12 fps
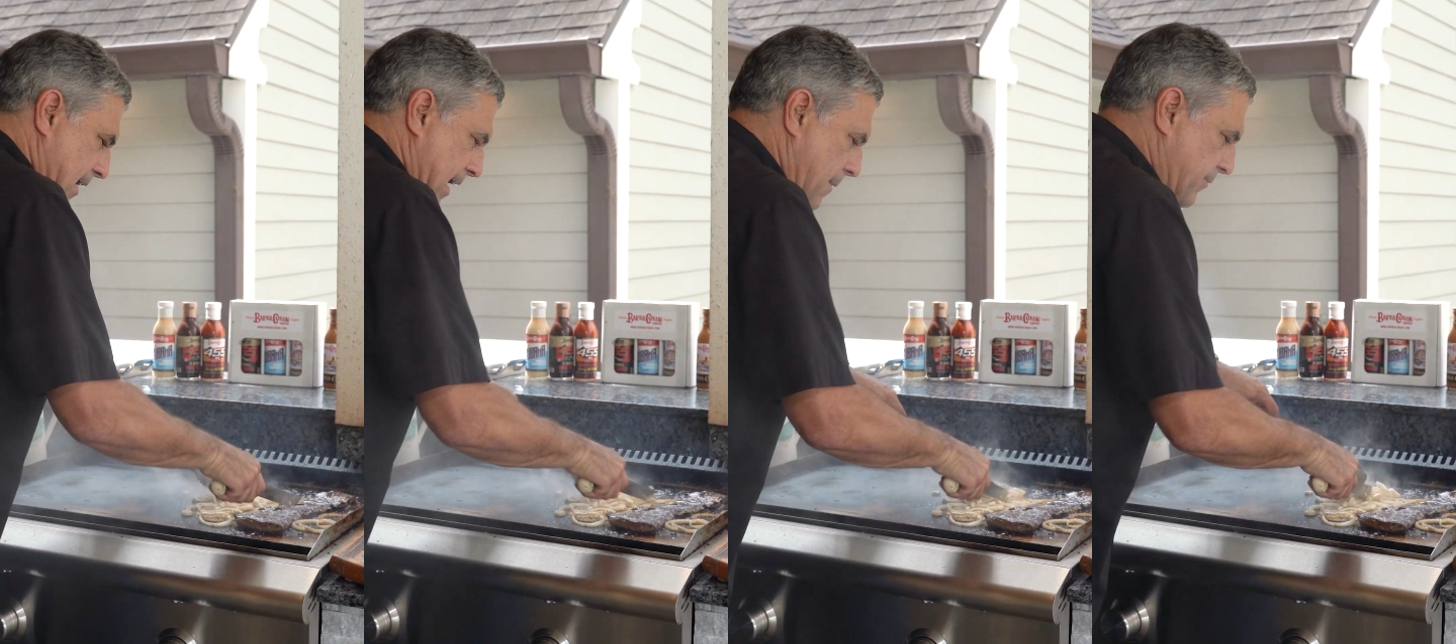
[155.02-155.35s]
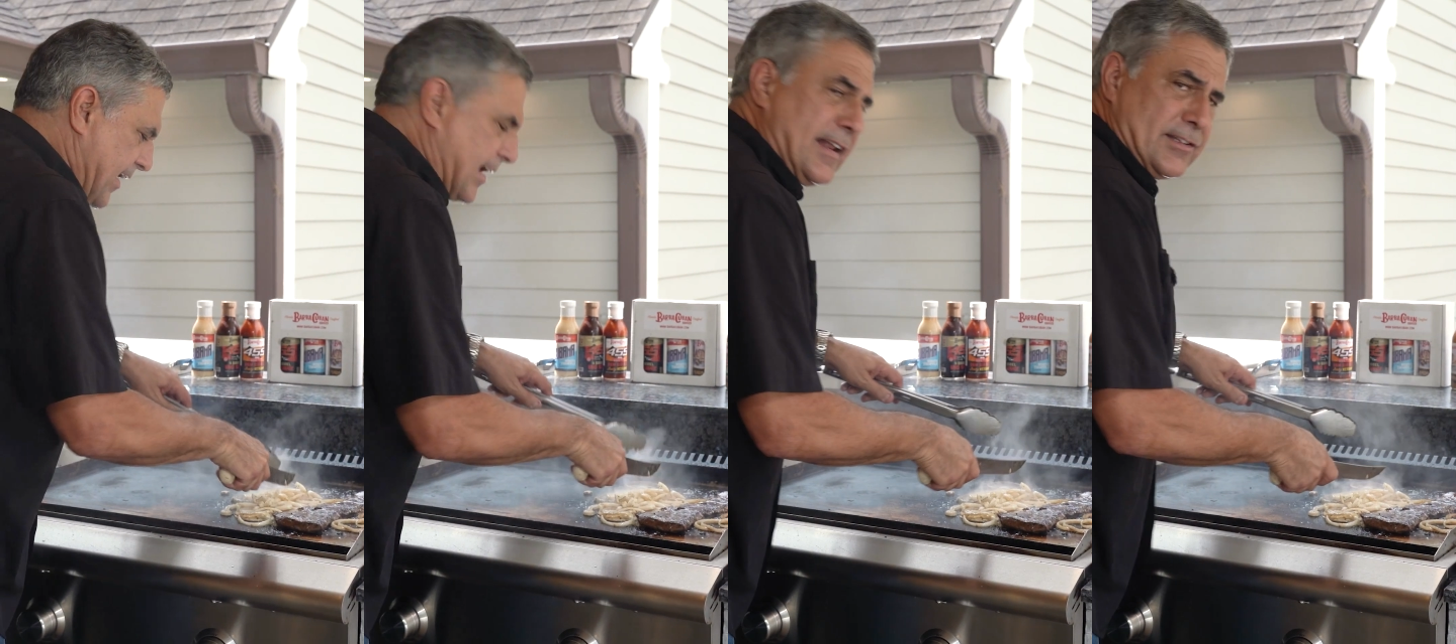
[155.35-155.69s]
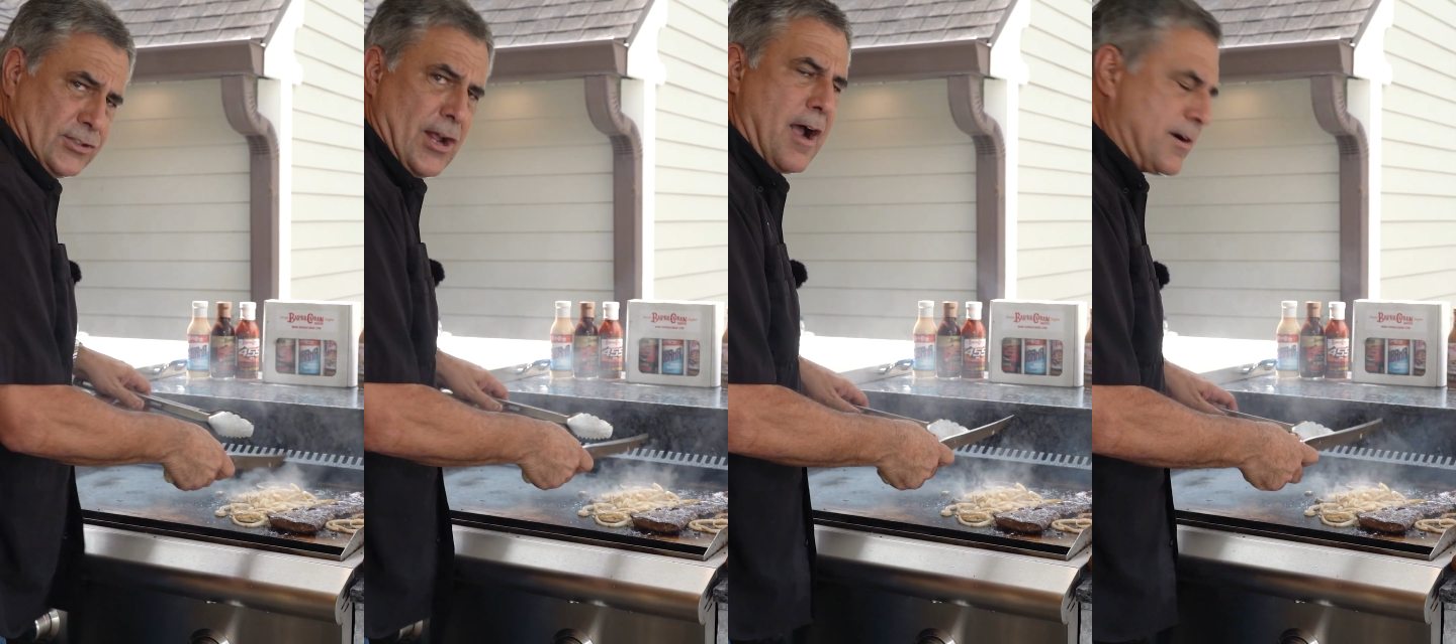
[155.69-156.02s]
I'm thinking
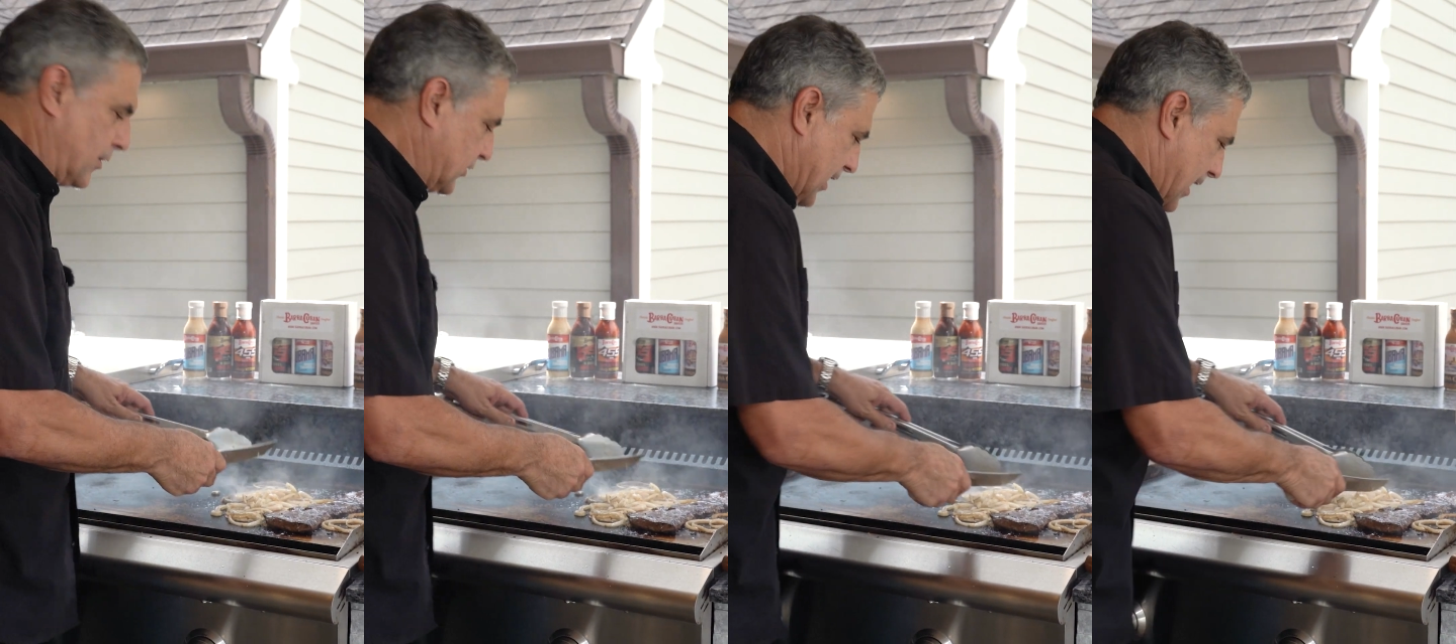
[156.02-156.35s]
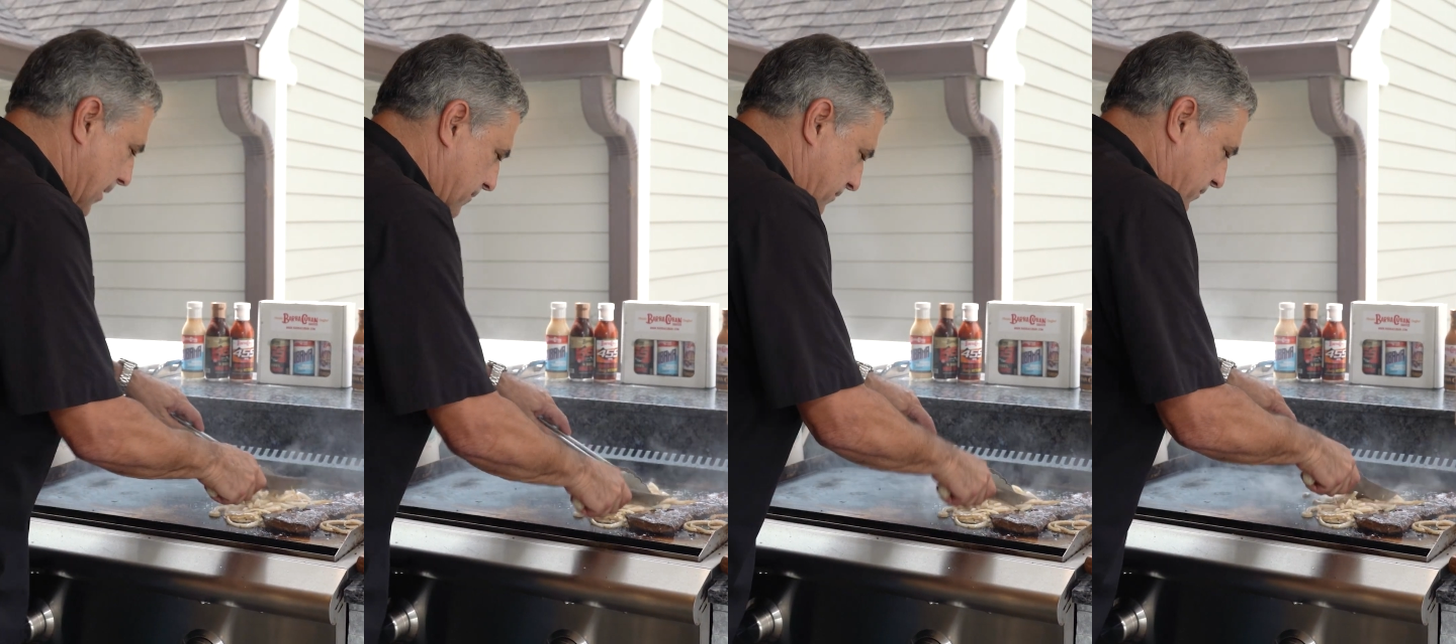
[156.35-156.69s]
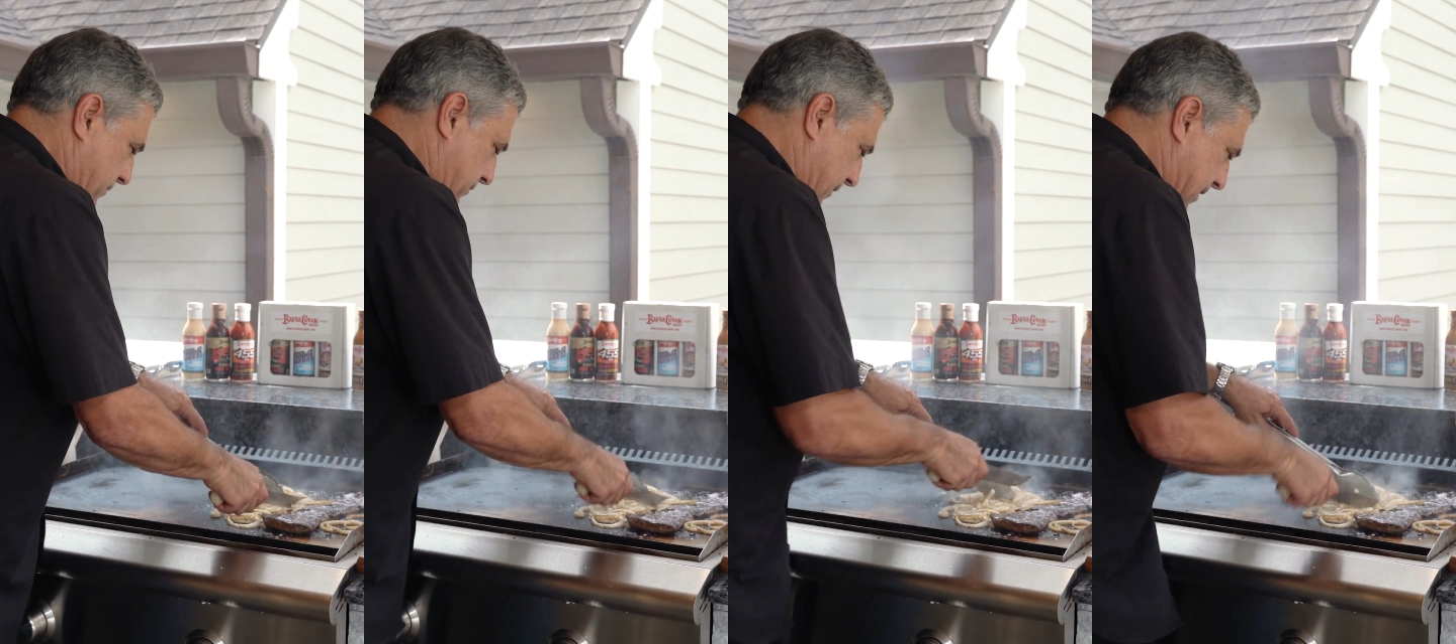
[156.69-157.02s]
it's taco time,
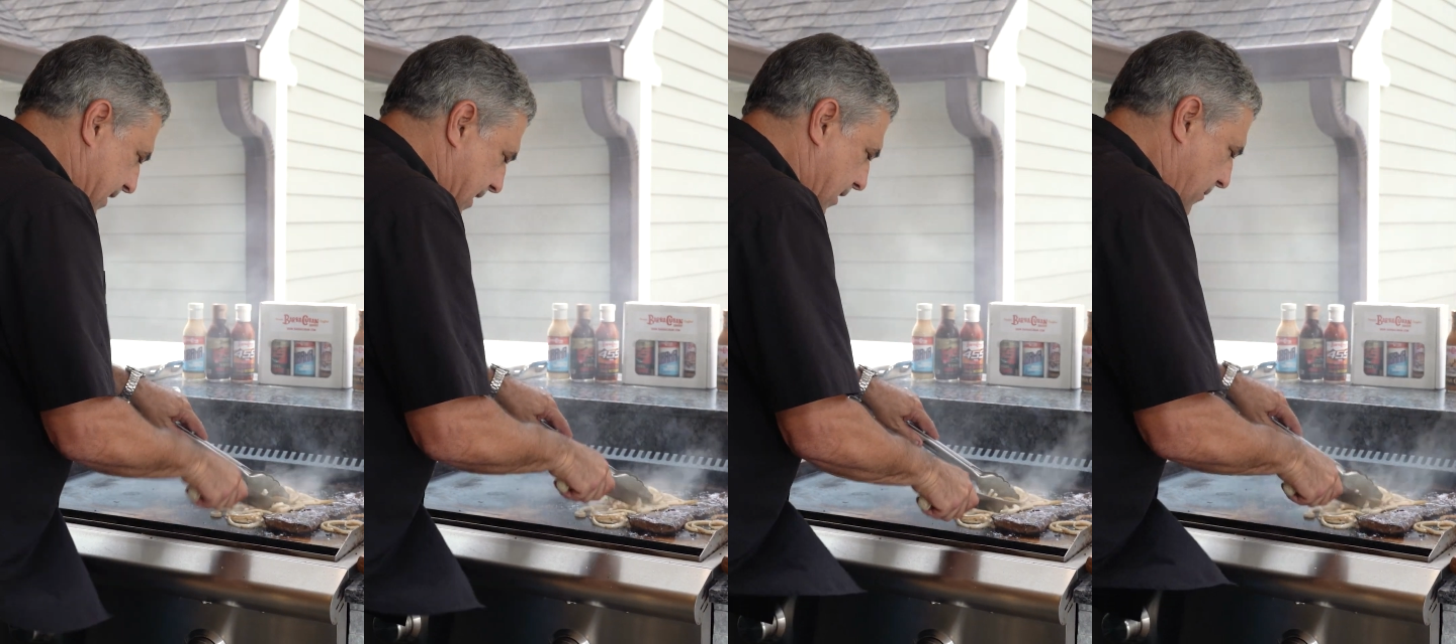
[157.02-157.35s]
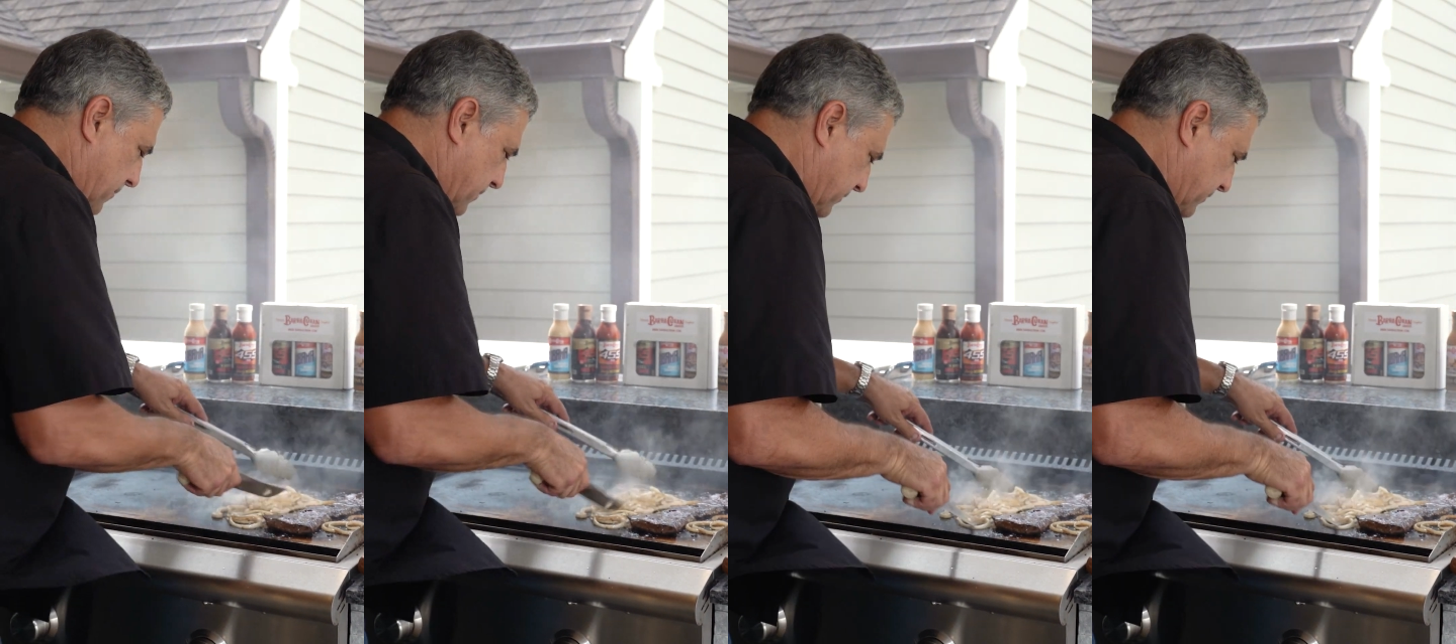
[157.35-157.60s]
you know?